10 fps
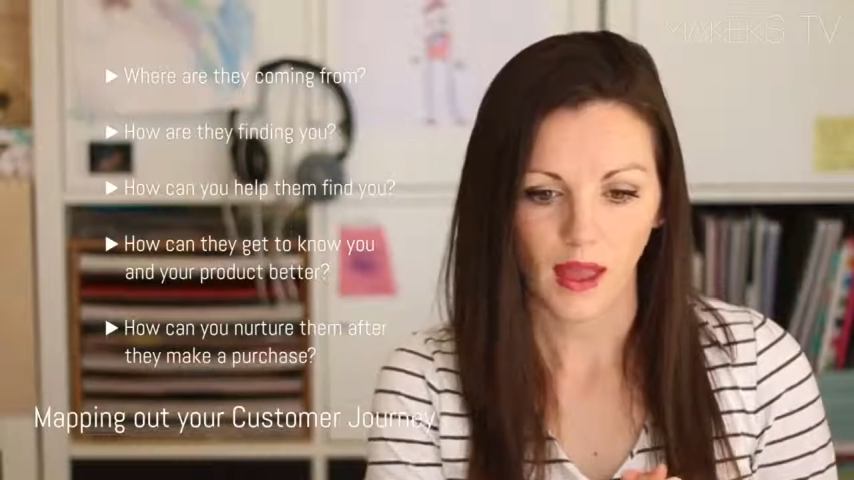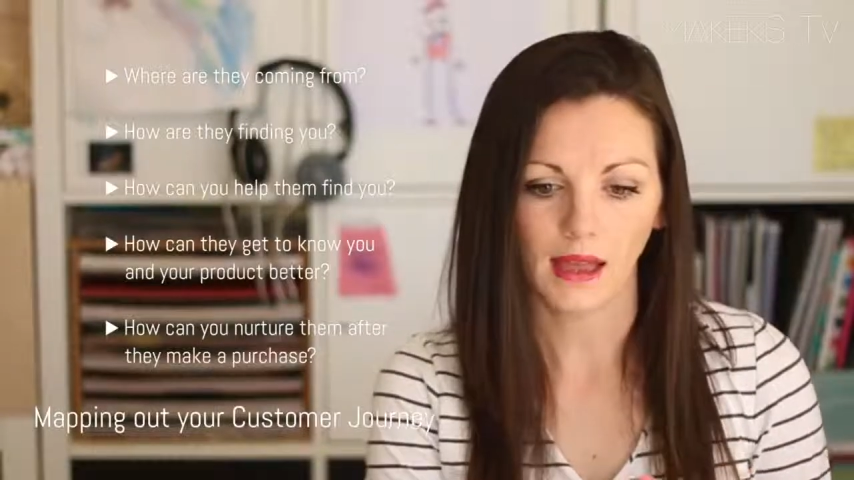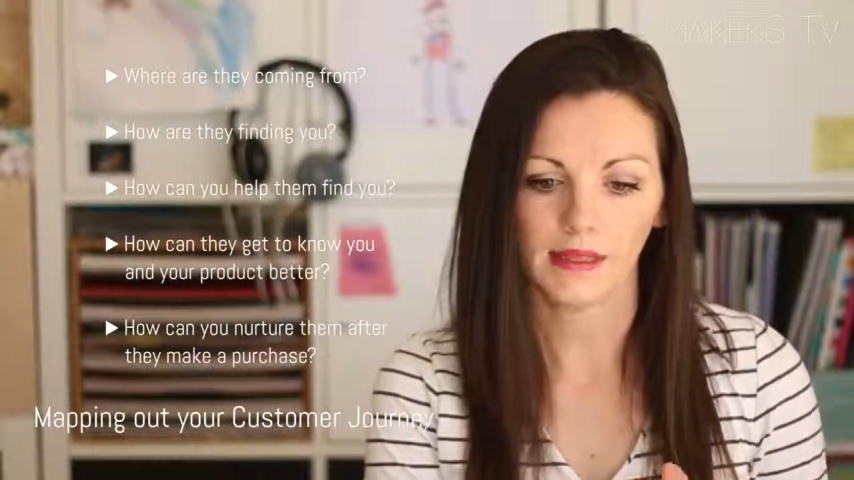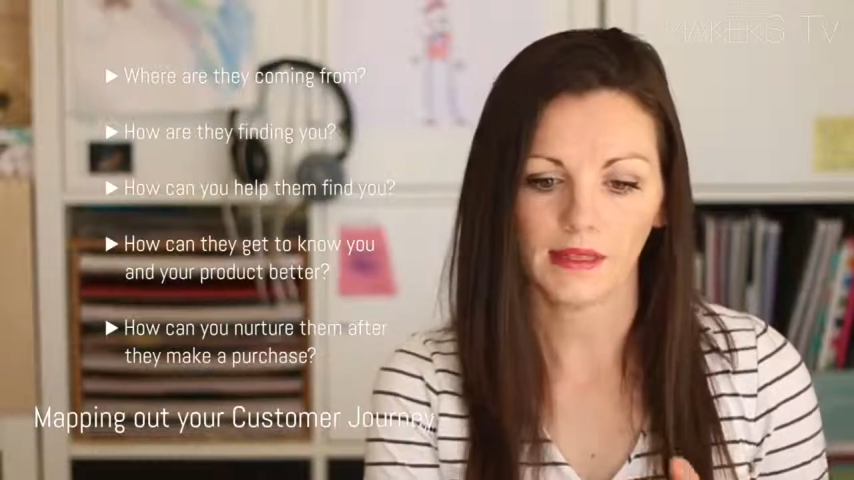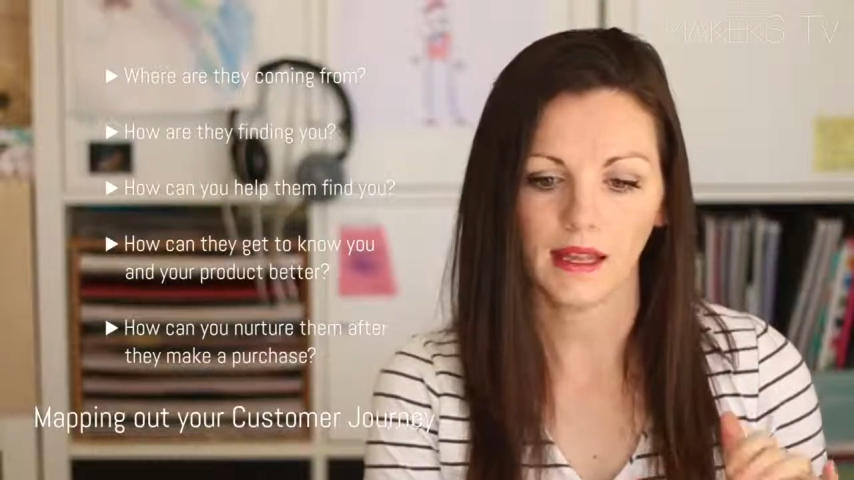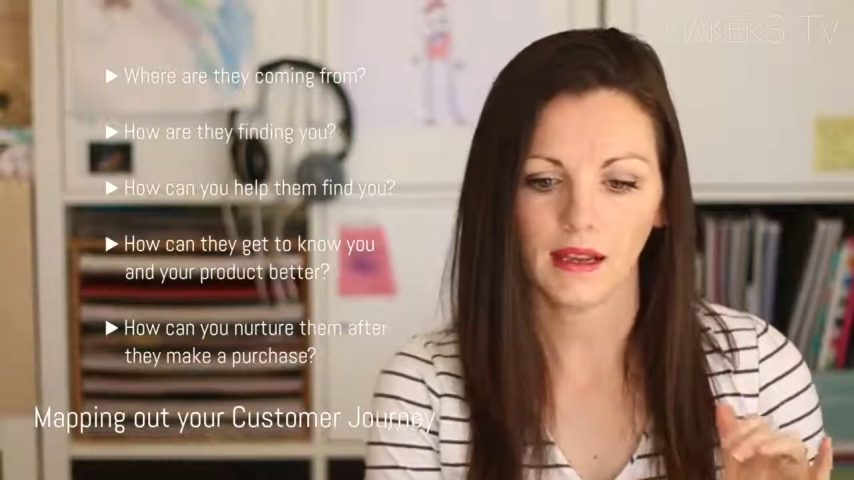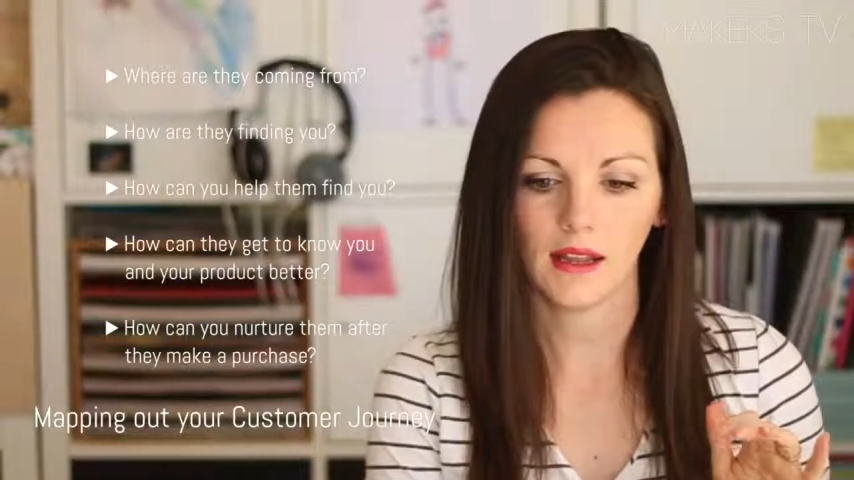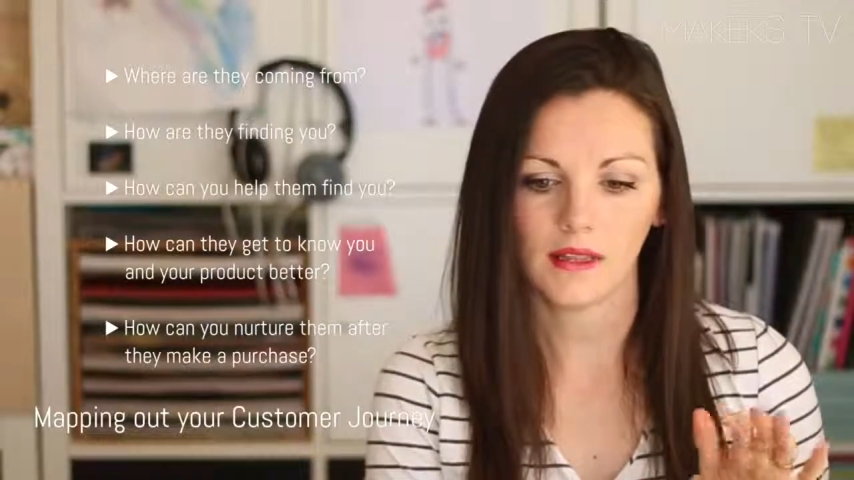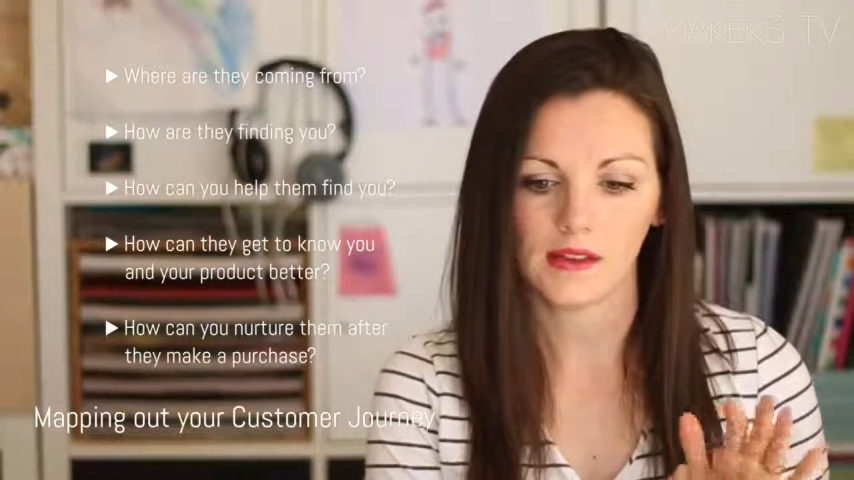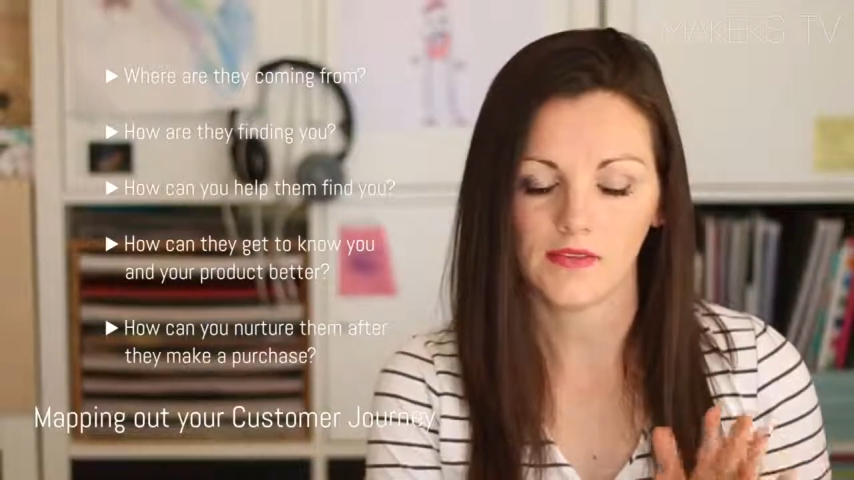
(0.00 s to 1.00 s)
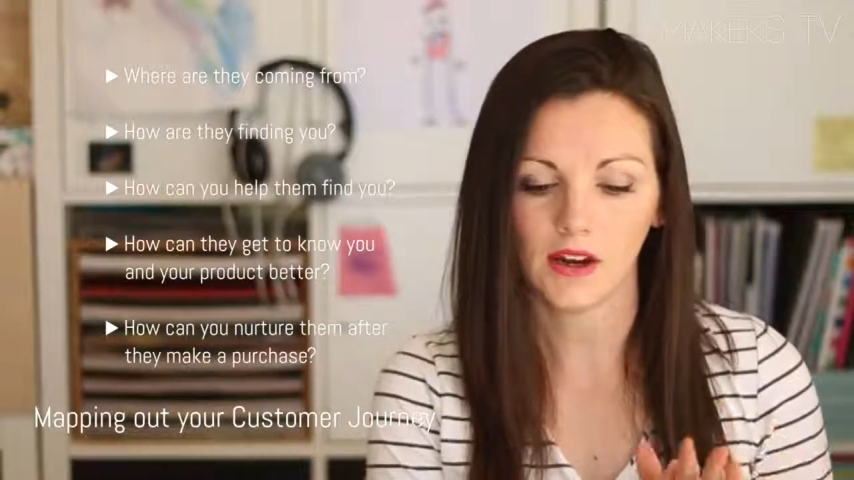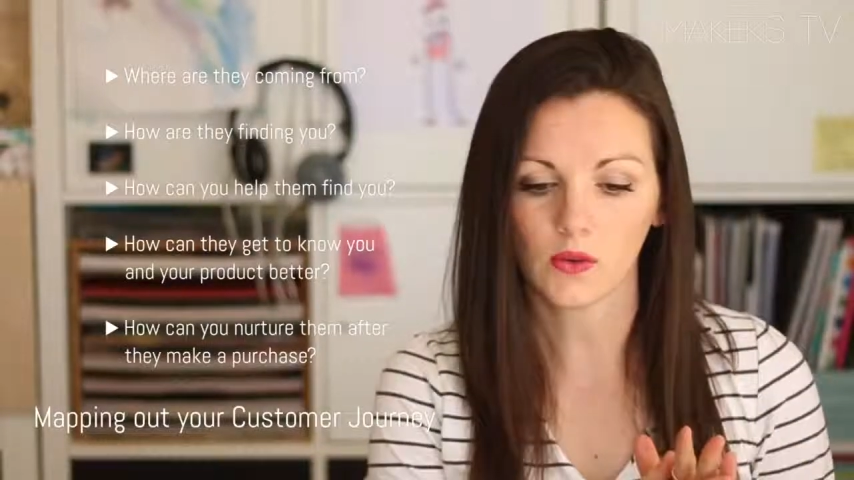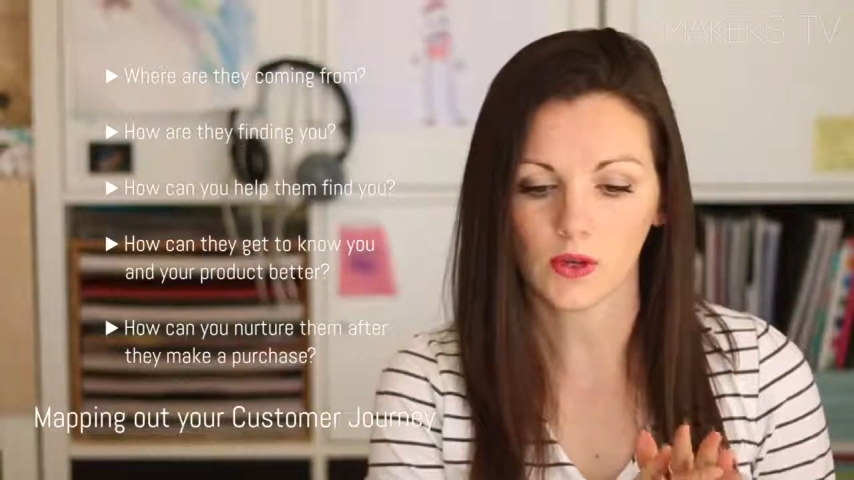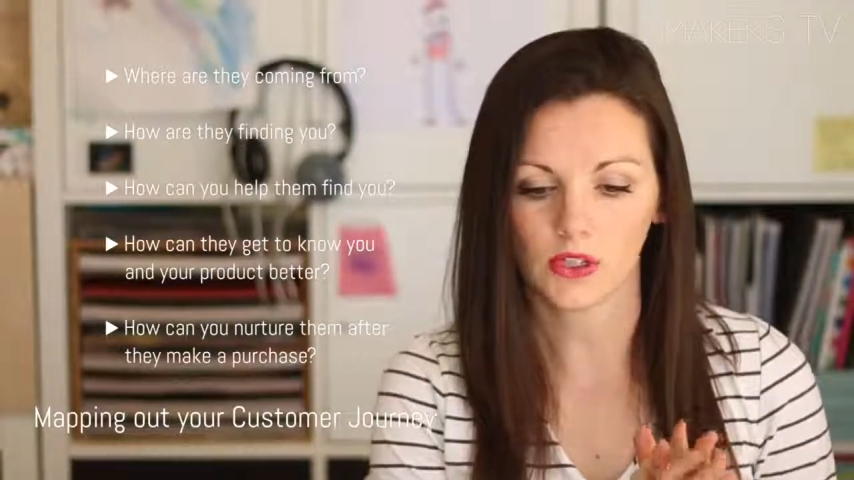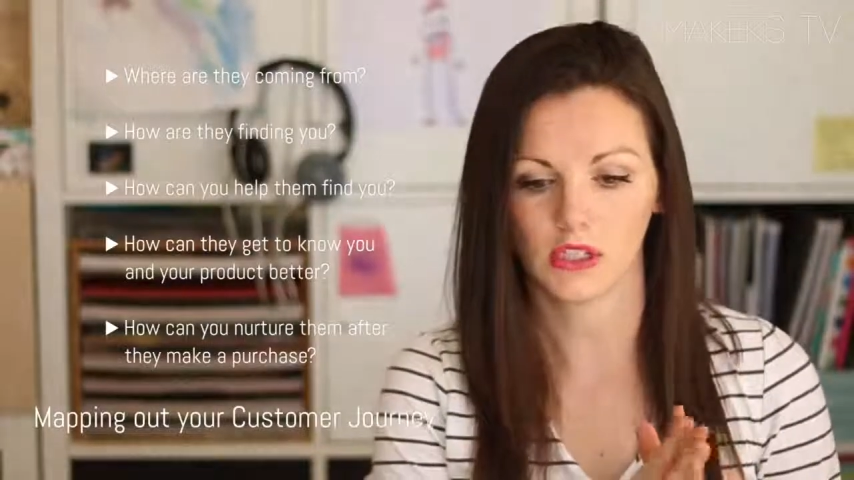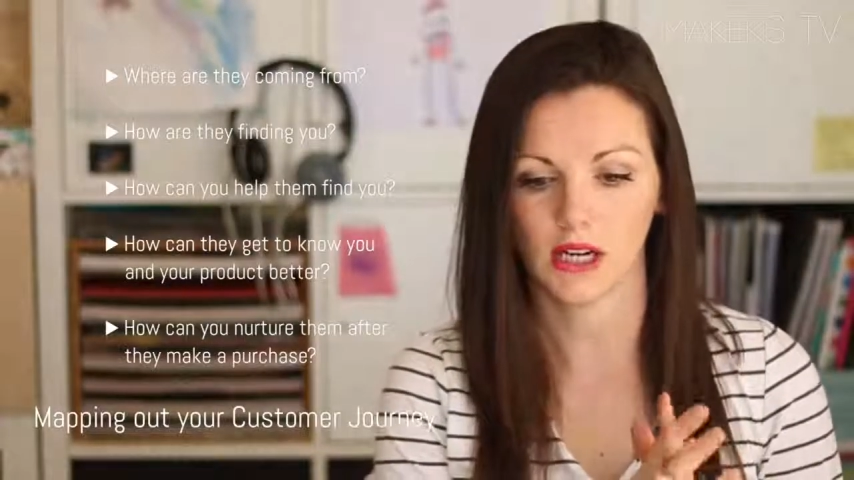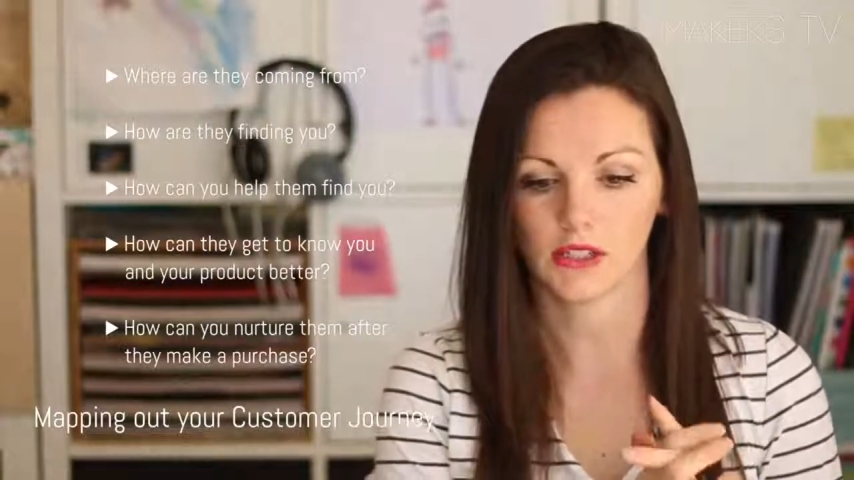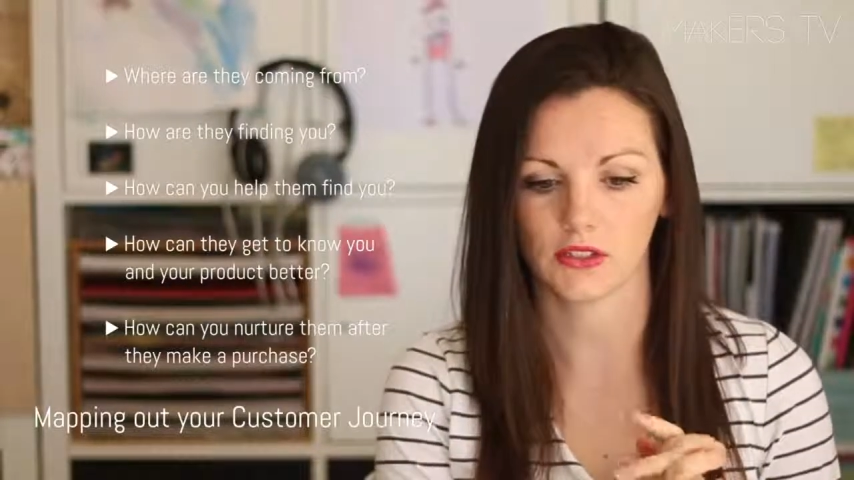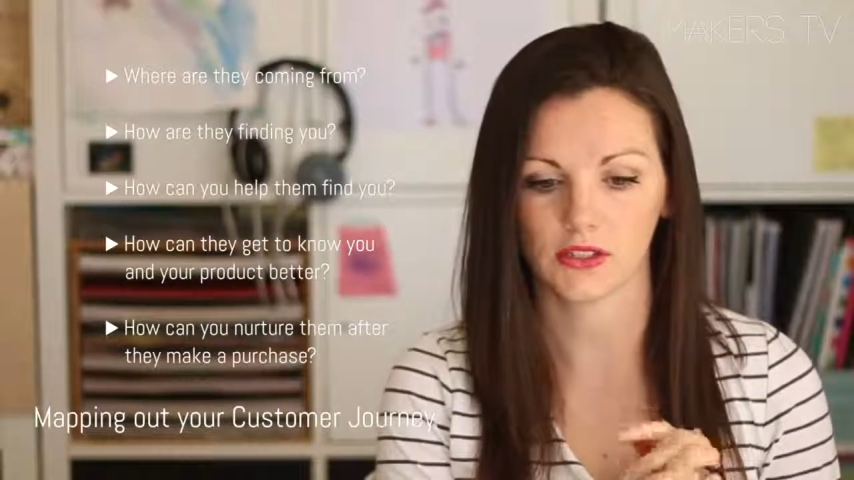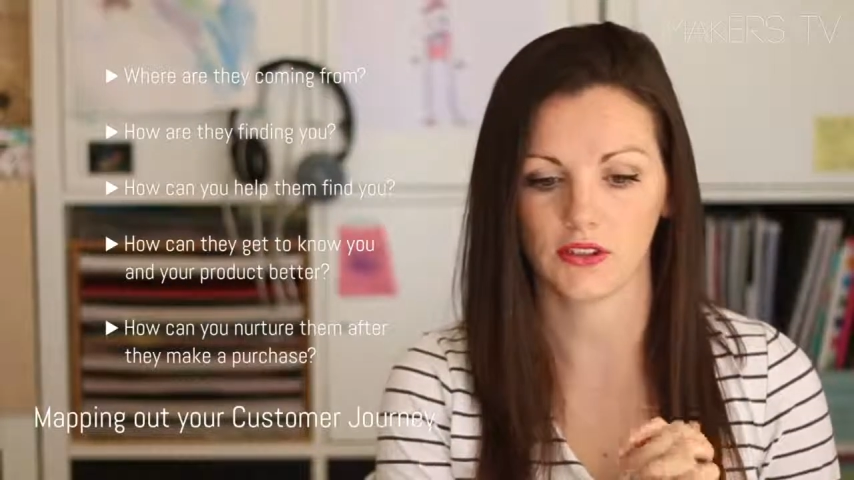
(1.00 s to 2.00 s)
And then the final question to
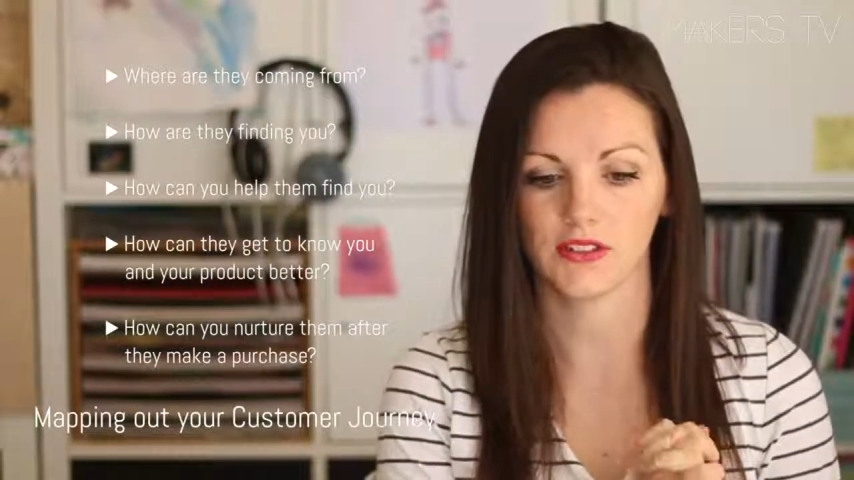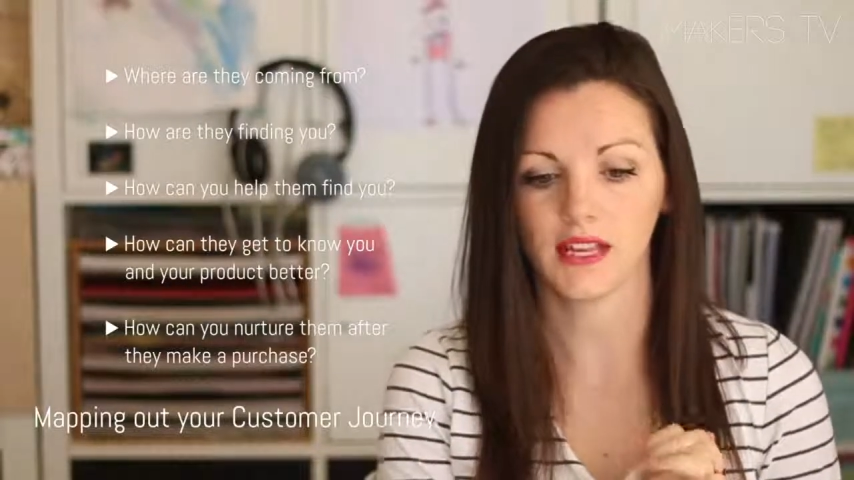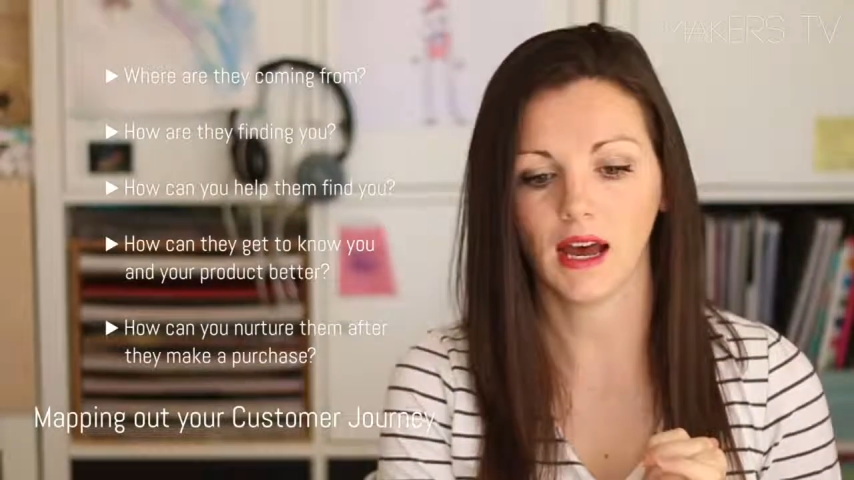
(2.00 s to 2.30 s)
ask yourself is,